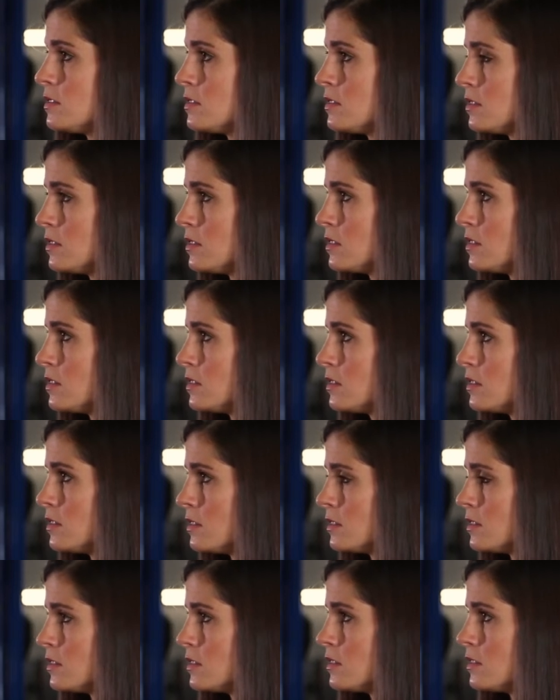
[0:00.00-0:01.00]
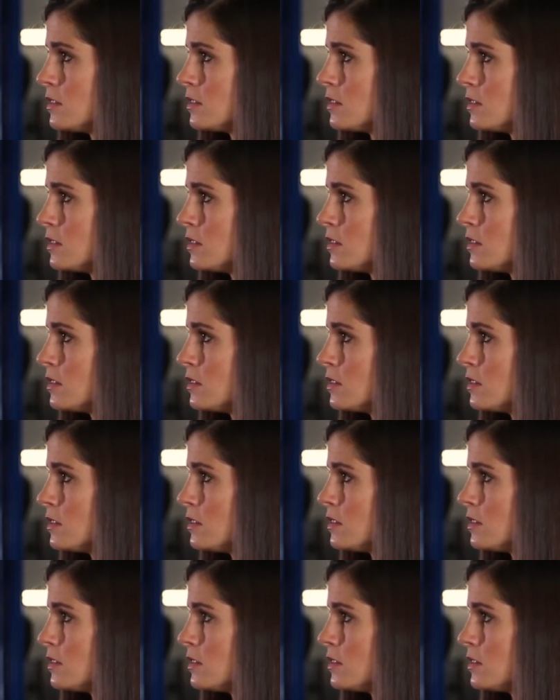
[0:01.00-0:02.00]

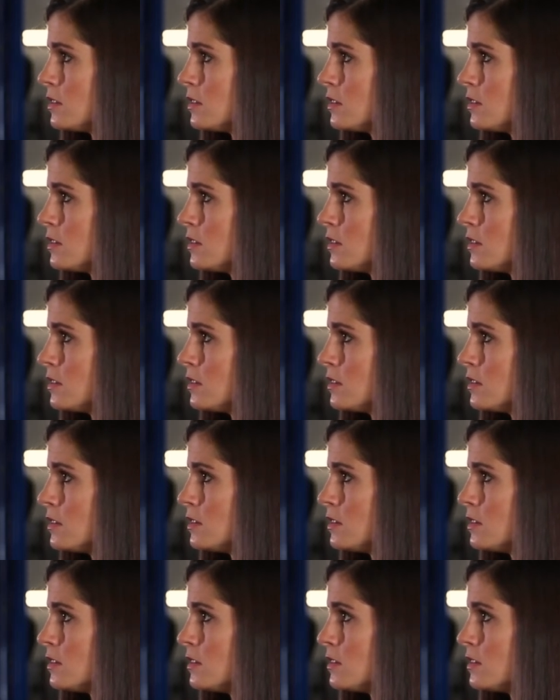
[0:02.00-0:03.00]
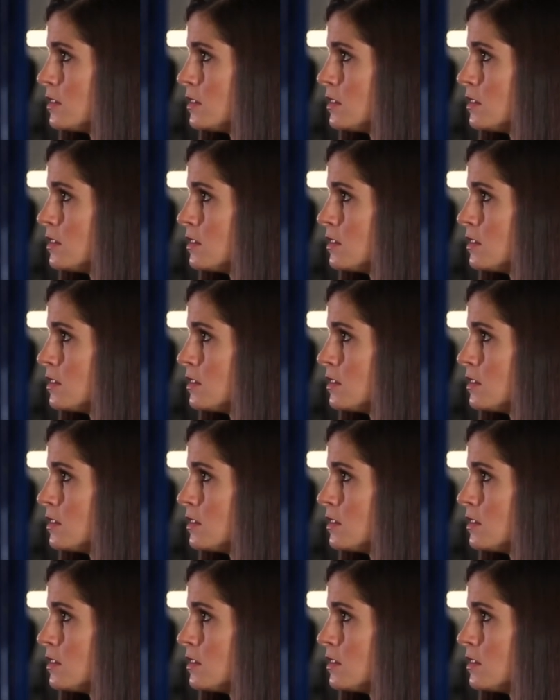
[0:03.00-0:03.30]
This person isn't speaking.